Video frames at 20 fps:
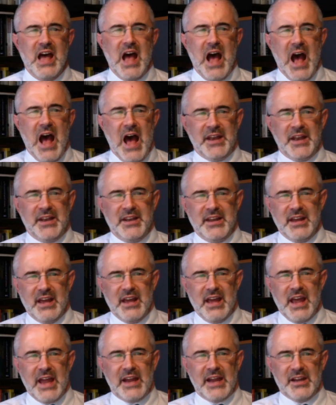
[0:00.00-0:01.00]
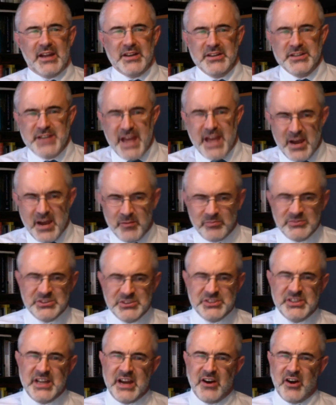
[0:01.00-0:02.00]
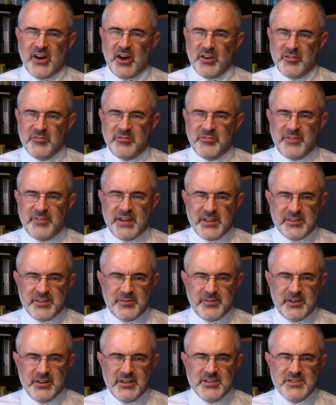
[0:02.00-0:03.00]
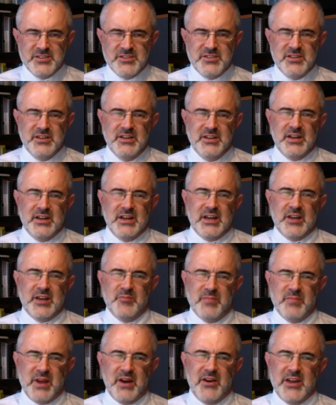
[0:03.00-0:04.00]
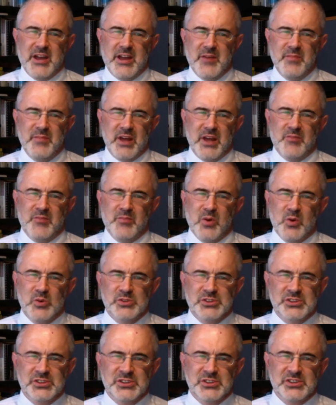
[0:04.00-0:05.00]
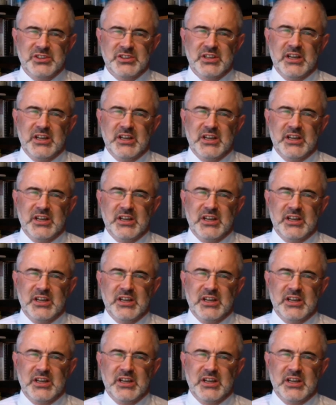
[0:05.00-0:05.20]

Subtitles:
and he condemns their unfaithfulness in Miriam and Moses,